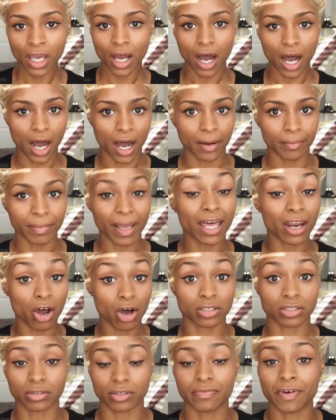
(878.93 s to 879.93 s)
And
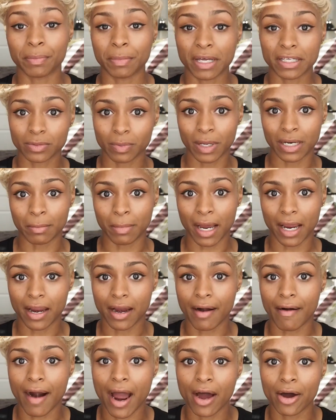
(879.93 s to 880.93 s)
also if I'm not sweating my
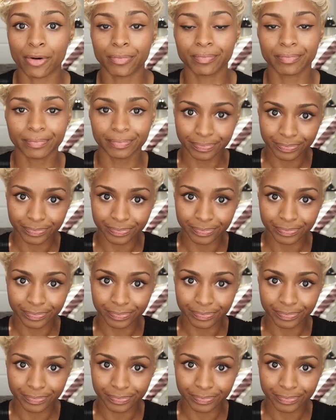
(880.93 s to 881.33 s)
hair out.